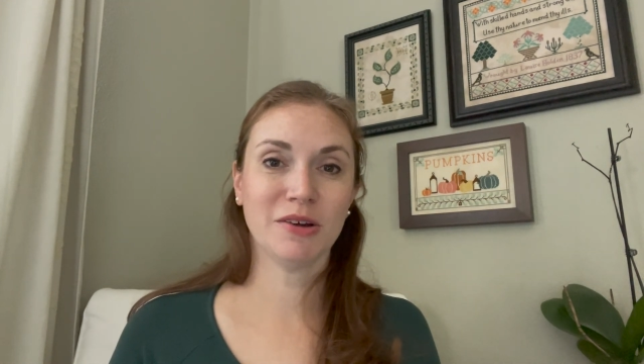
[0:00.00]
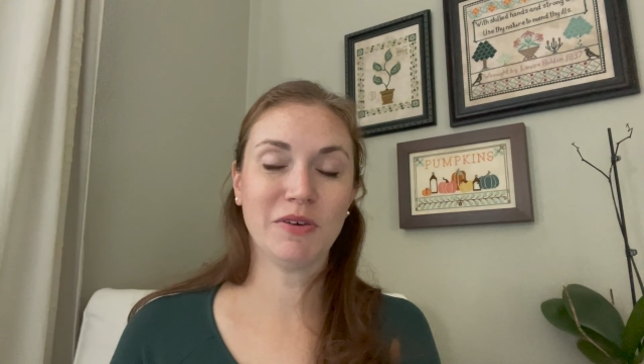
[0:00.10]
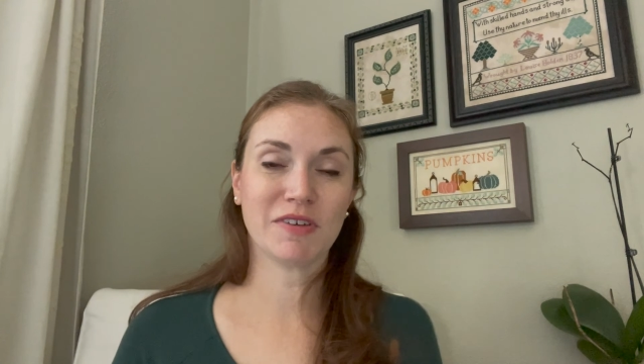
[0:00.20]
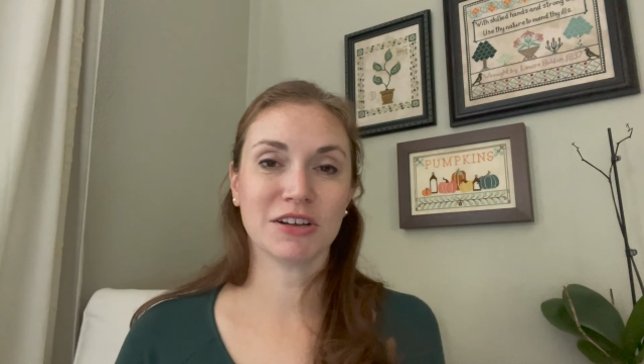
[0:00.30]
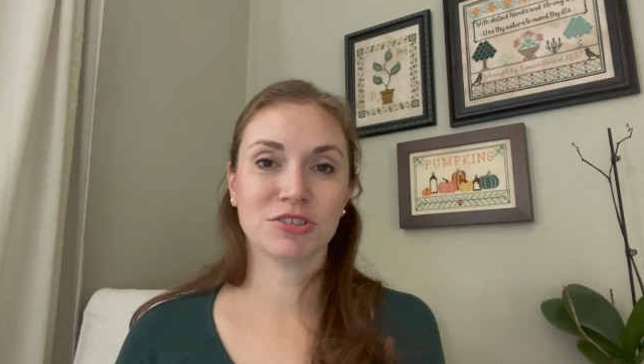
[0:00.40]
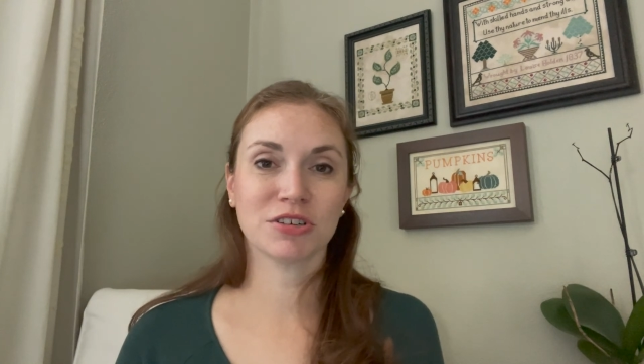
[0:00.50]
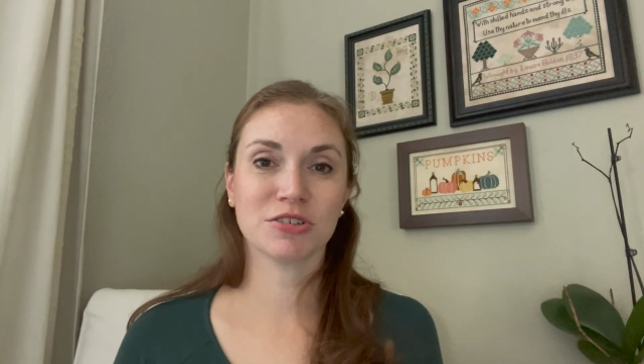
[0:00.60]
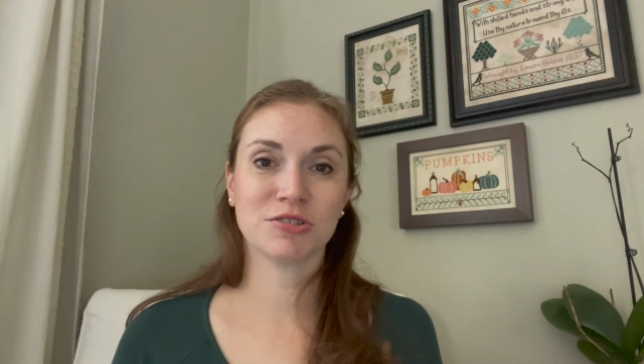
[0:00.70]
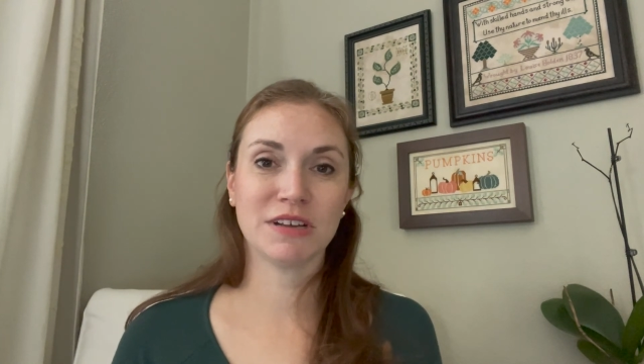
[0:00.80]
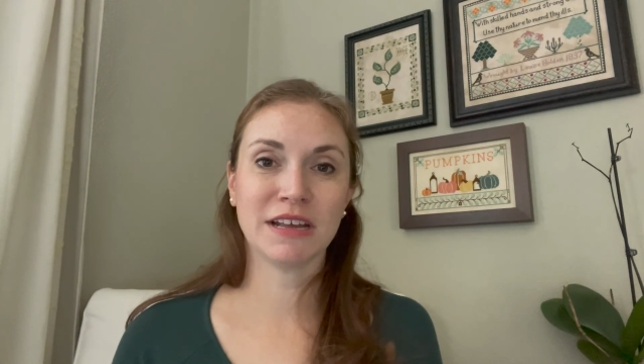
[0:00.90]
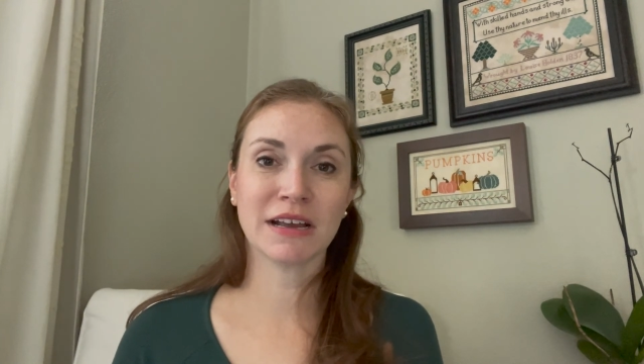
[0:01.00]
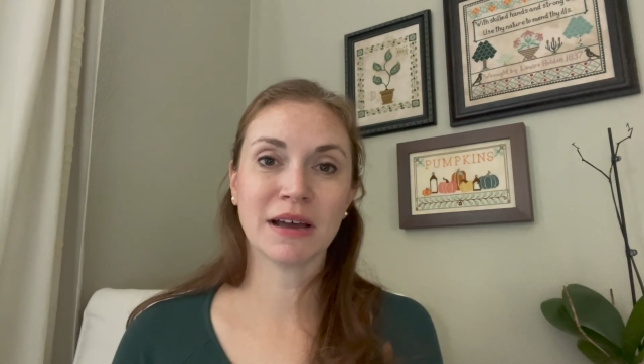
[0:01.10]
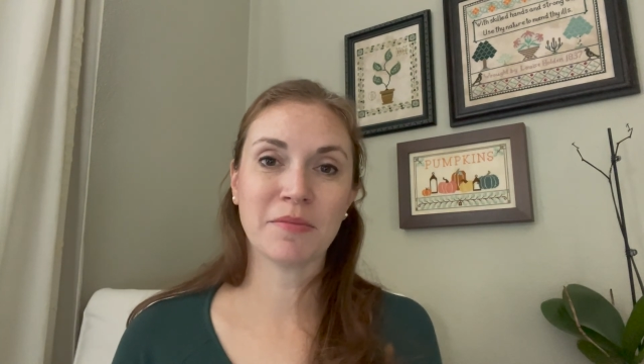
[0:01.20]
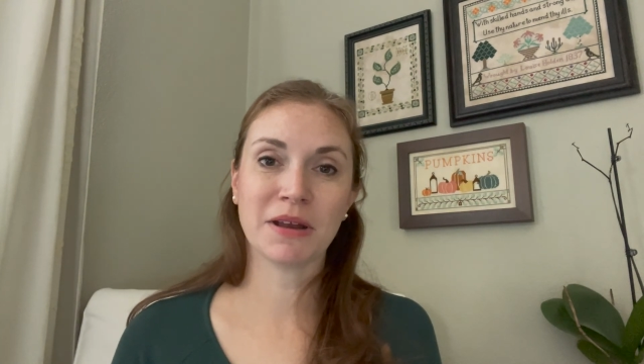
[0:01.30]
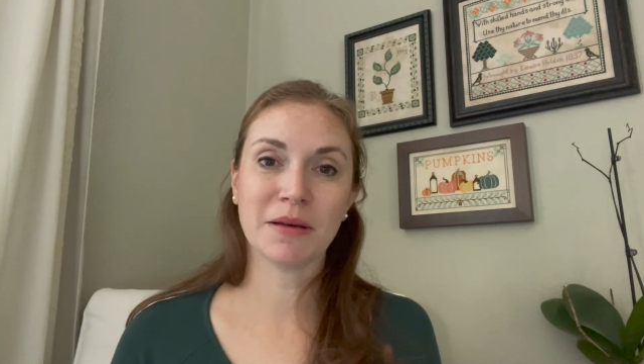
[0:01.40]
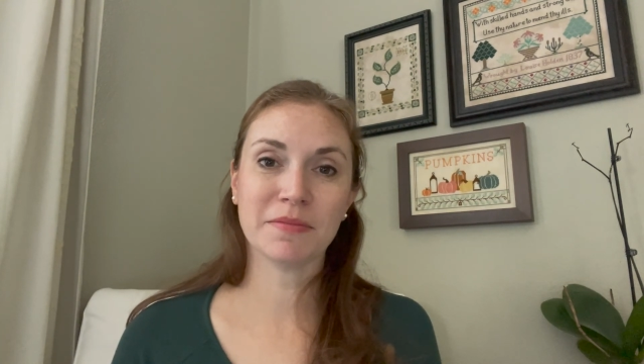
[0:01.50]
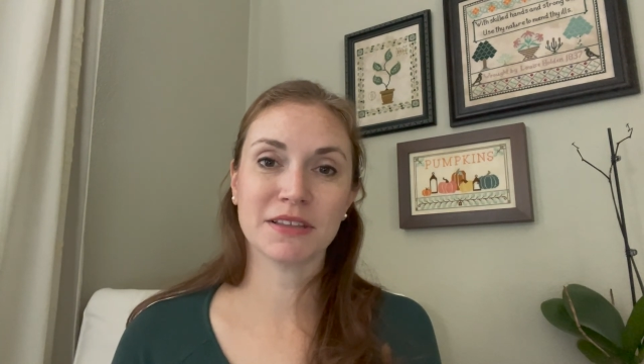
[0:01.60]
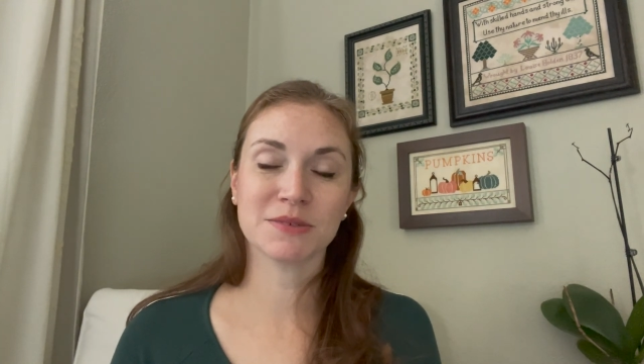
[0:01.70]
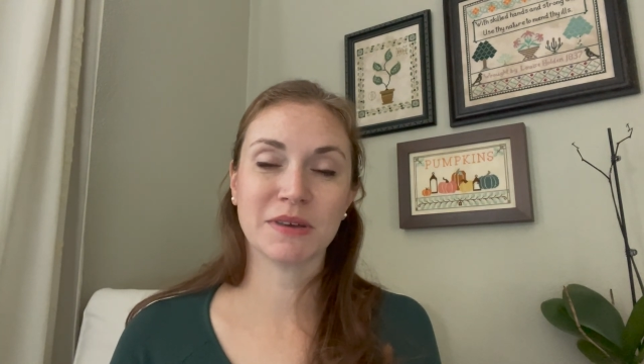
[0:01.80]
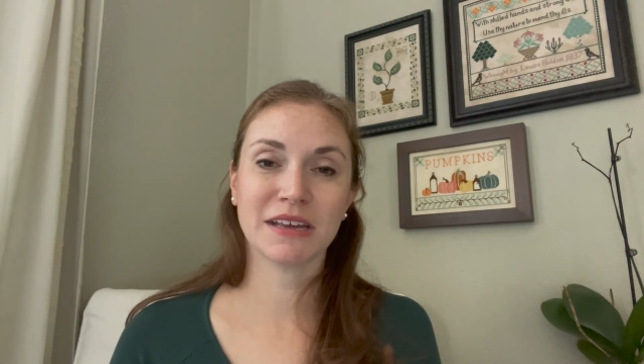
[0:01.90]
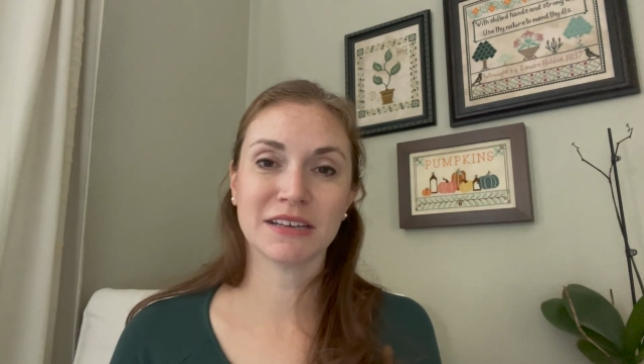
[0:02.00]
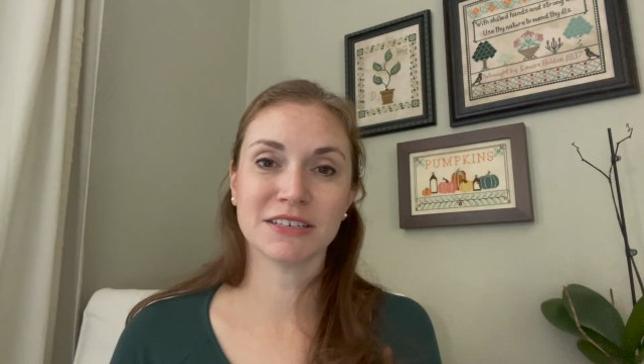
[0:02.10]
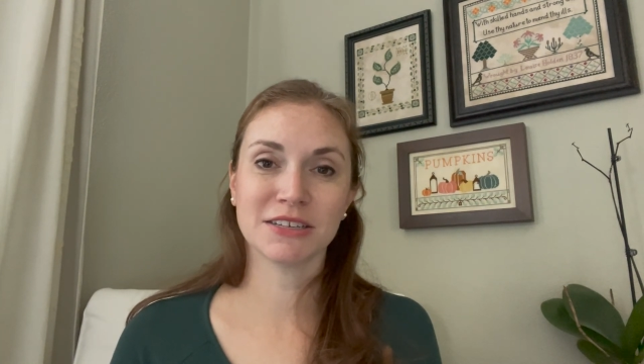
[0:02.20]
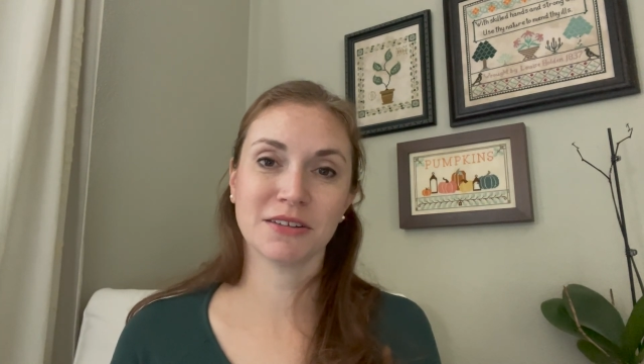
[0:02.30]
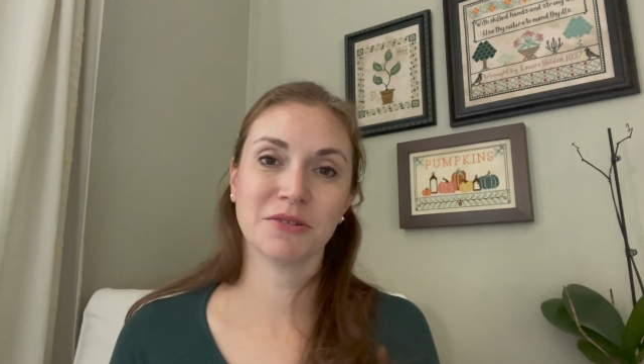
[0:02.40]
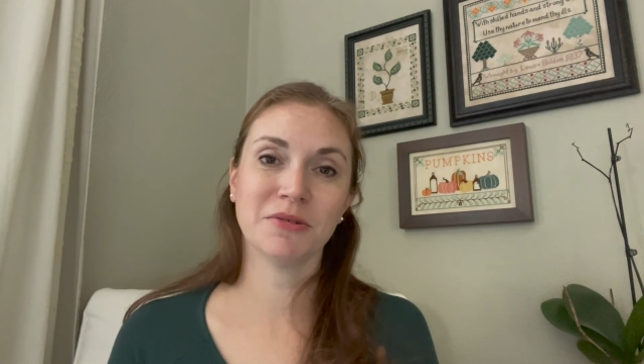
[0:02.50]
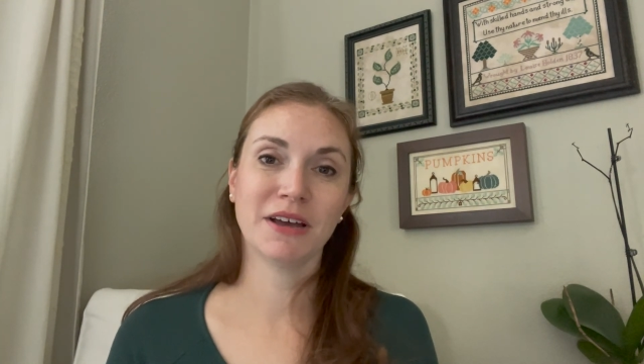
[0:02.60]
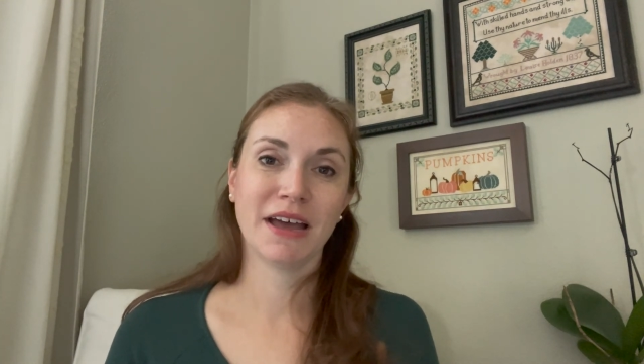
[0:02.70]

We've got trick-or-treating coming up this weekend too.